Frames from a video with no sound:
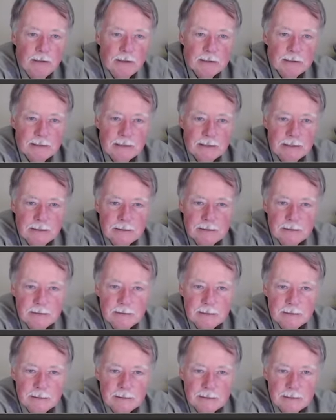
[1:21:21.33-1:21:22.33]
this
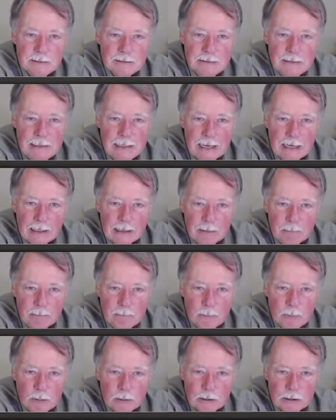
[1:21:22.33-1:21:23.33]
is not a
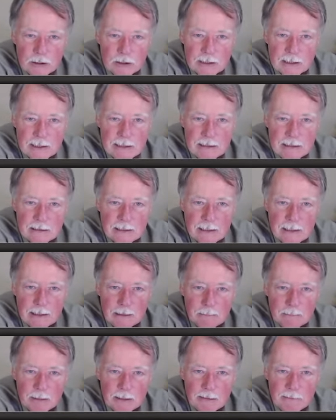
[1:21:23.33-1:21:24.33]
Portuguese
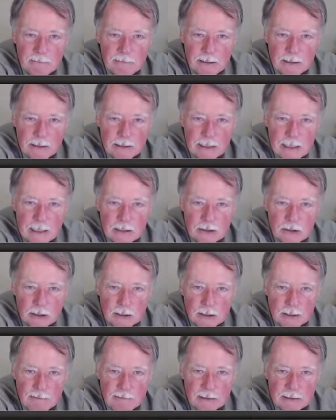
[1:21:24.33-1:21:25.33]
cut, but a
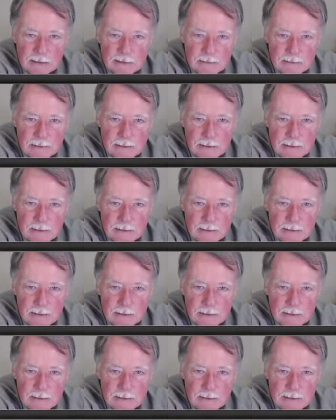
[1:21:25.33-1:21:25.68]
variation of it.